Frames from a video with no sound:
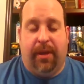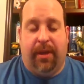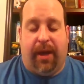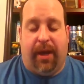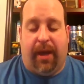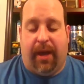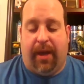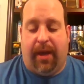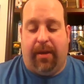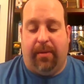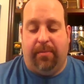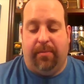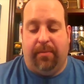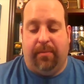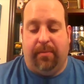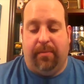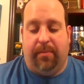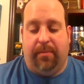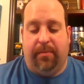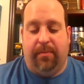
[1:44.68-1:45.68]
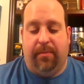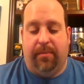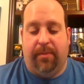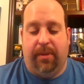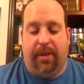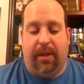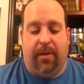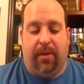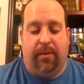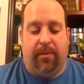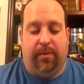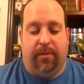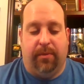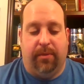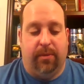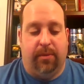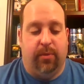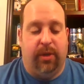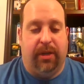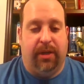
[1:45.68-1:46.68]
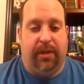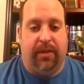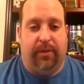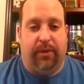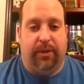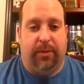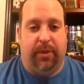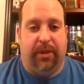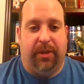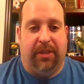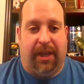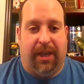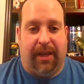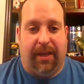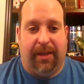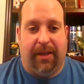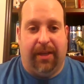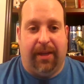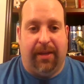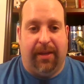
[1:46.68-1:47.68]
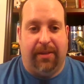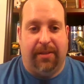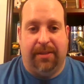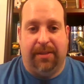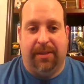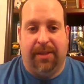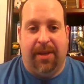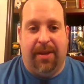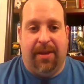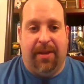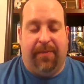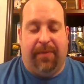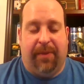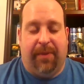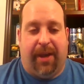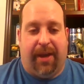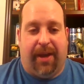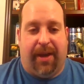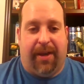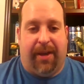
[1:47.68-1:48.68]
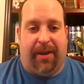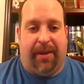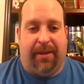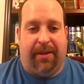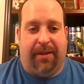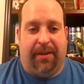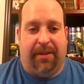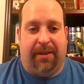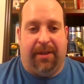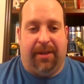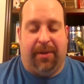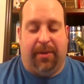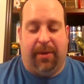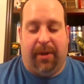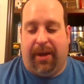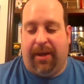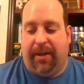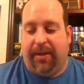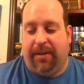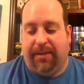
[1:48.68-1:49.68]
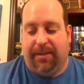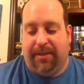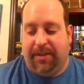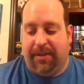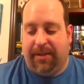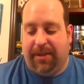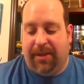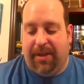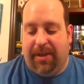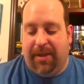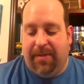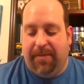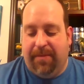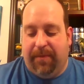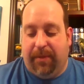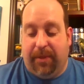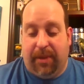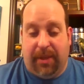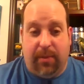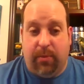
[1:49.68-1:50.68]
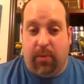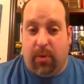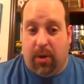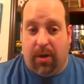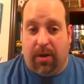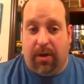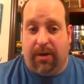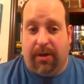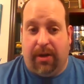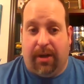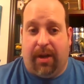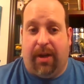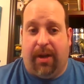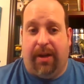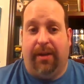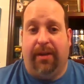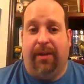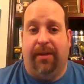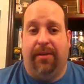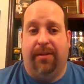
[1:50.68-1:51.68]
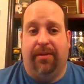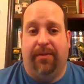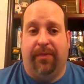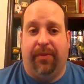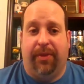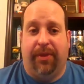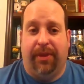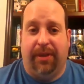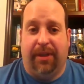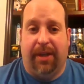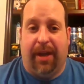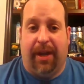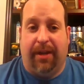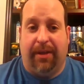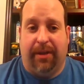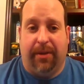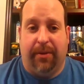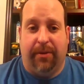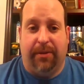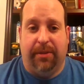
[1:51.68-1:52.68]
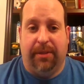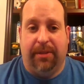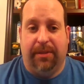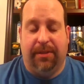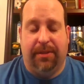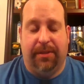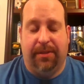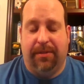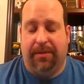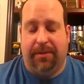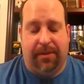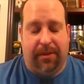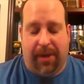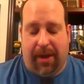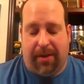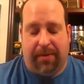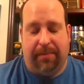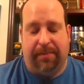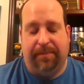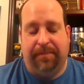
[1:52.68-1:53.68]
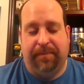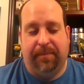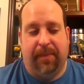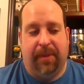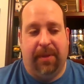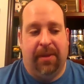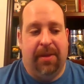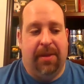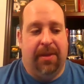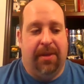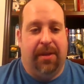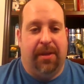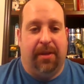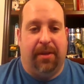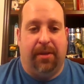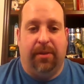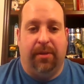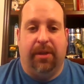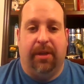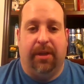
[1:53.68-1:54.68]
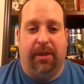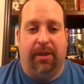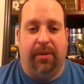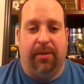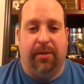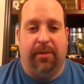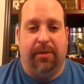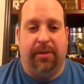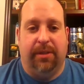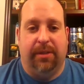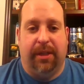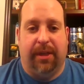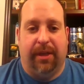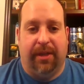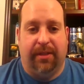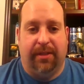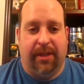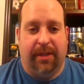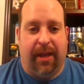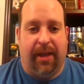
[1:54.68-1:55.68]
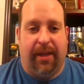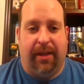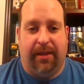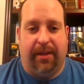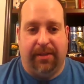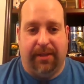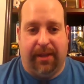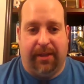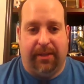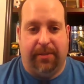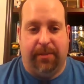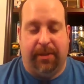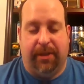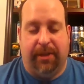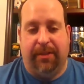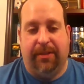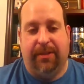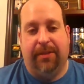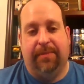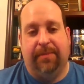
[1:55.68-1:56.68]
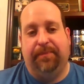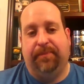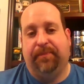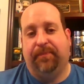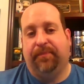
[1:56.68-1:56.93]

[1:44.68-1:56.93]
do we take it as, as the word on the diagnosis? No. You can use an anxiety assessment